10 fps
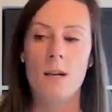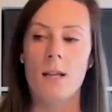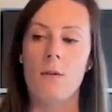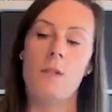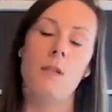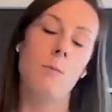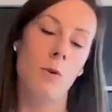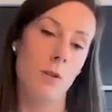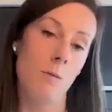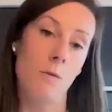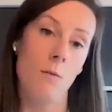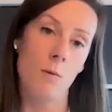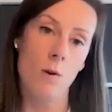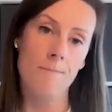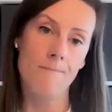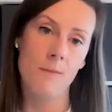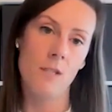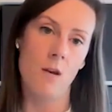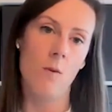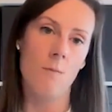And that was supporting Formula One.
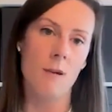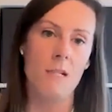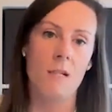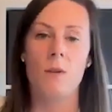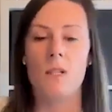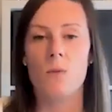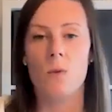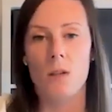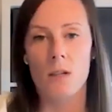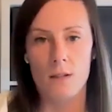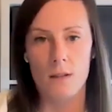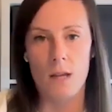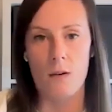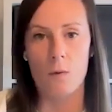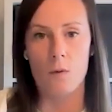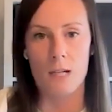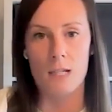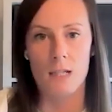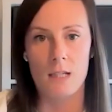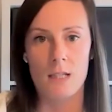So we basically went to all the F1
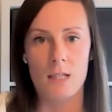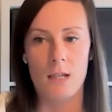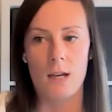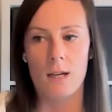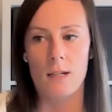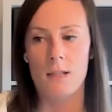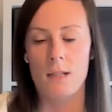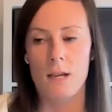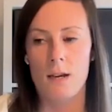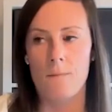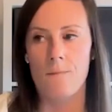races and